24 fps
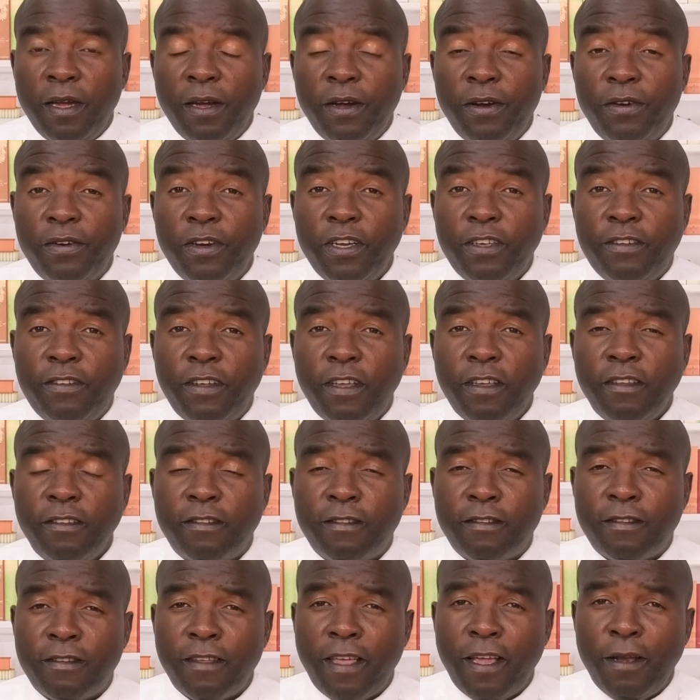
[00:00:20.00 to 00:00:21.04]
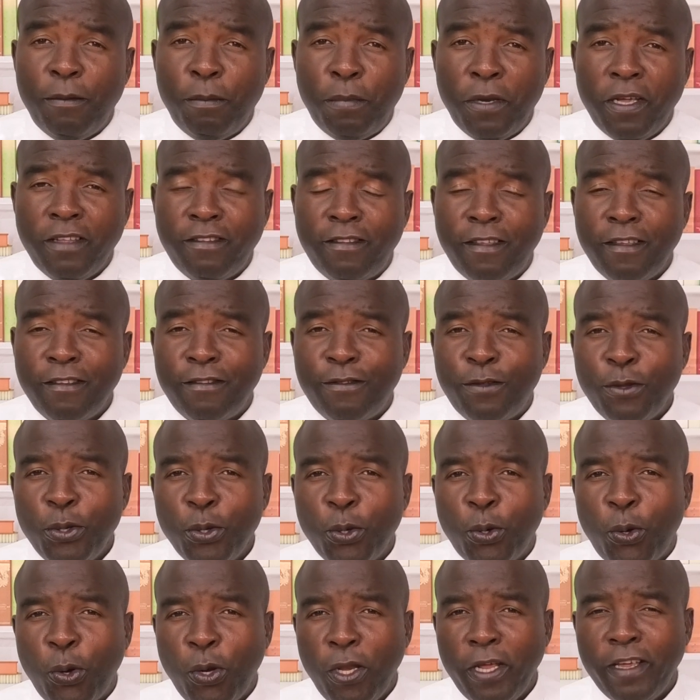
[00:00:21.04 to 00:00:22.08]
Greetings and blessings to
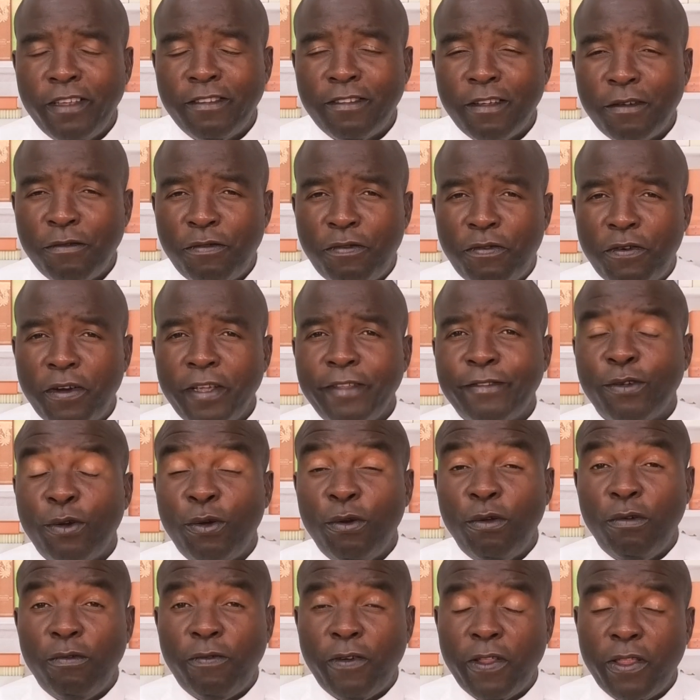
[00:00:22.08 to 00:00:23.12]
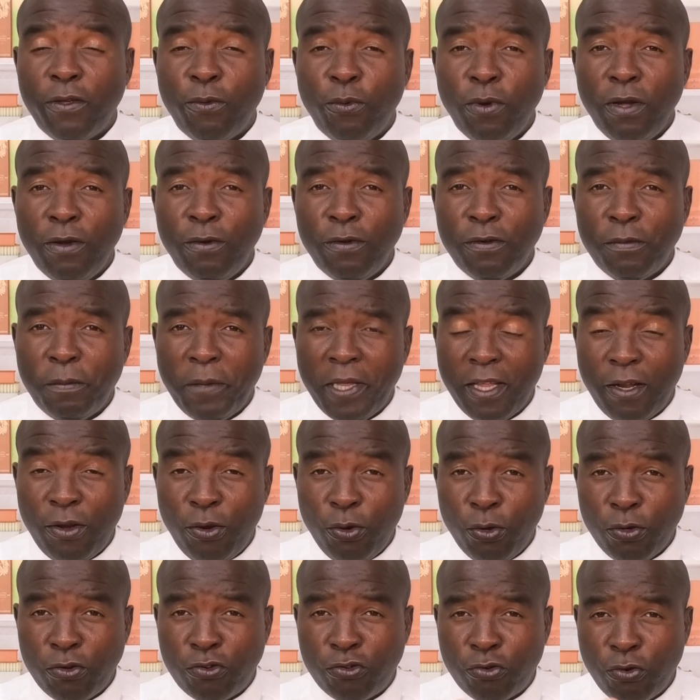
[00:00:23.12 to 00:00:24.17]
your colleagues and friends all over the world. May the
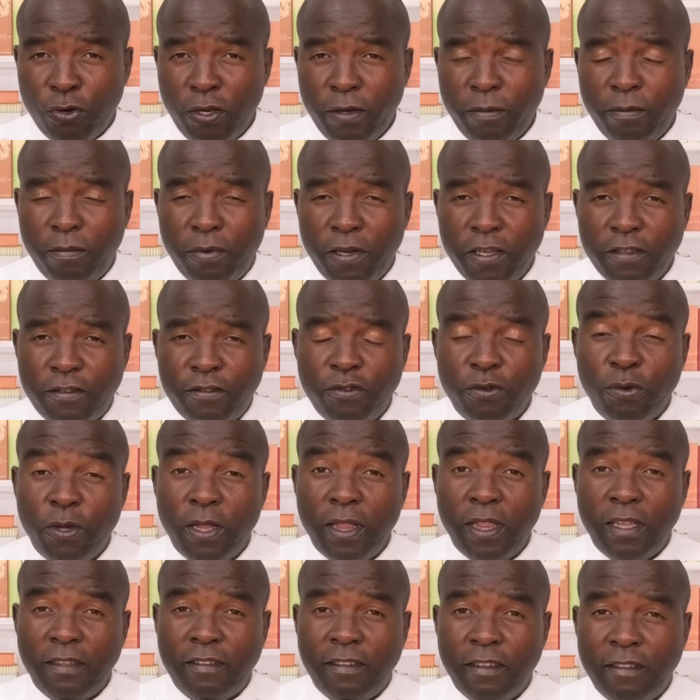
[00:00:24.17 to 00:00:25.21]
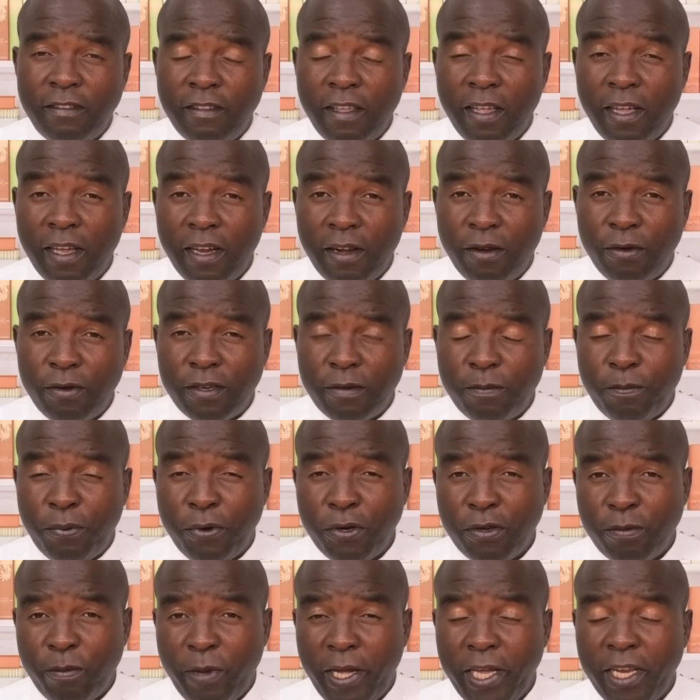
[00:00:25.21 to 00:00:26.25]
Lord truly bless you. And this is the Herald
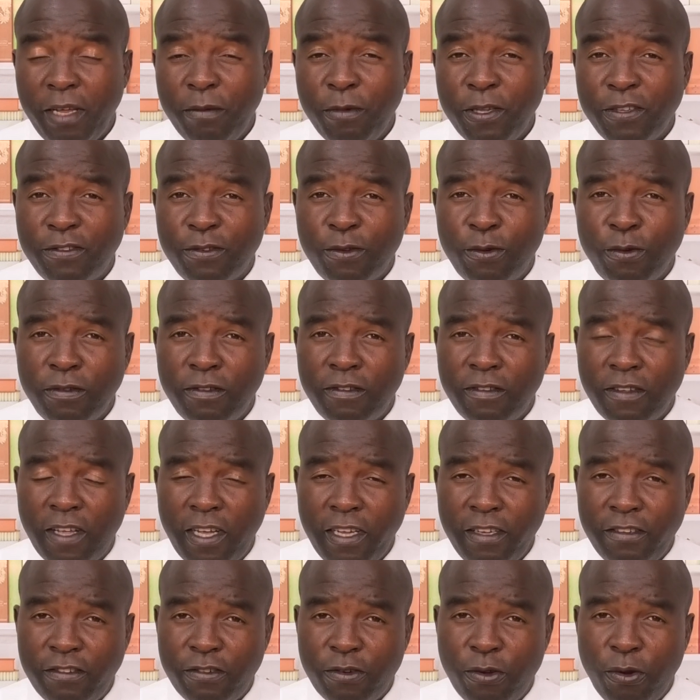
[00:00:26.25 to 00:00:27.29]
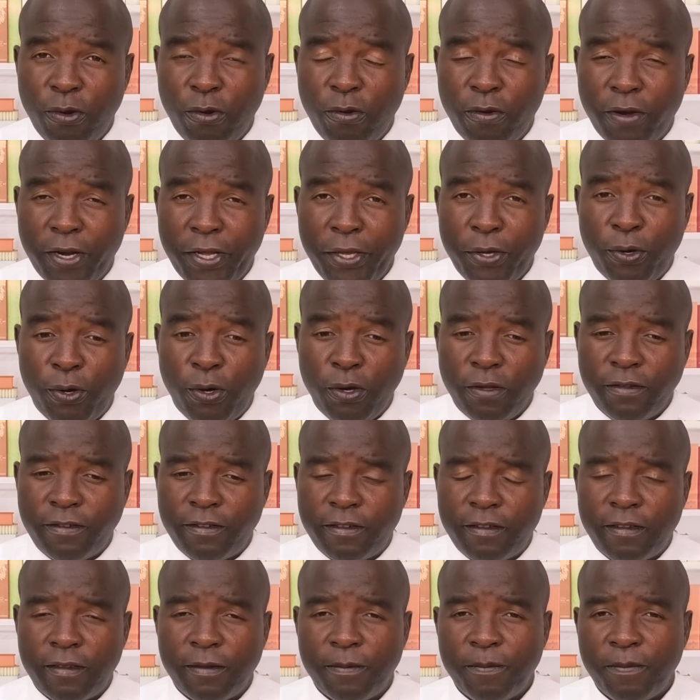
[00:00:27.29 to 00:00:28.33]
Report. My name is Kudzaij Gogora, your
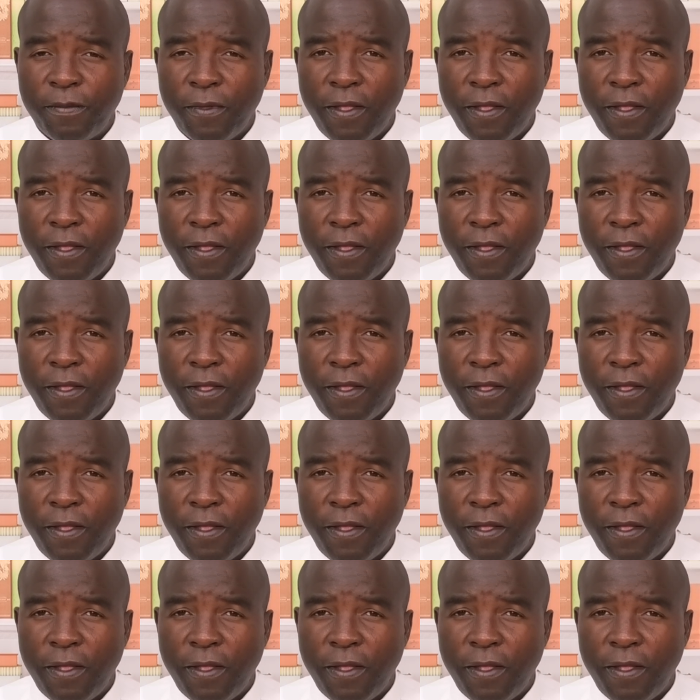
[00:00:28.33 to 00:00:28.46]
host.